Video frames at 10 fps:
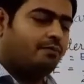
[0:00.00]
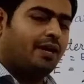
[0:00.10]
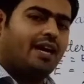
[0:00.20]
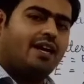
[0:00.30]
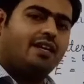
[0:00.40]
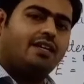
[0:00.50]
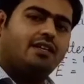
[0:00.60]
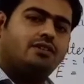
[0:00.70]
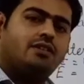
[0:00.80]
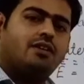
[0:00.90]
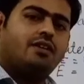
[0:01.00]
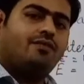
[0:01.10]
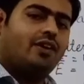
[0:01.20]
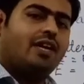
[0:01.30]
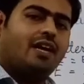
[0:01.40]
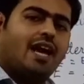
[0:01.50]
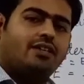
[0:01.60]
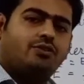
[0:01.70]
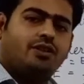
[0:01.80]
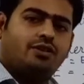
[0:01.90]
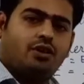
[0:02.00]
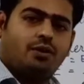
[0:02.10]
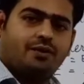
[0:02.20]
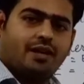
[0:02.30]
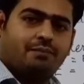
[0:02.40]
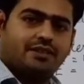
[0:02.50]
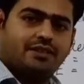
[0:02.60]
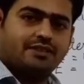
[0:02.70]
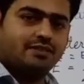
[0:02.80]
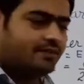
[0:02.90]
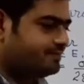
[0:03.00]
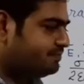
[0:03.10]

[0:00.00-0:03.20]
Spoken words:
Farad is very large unit of capacitance.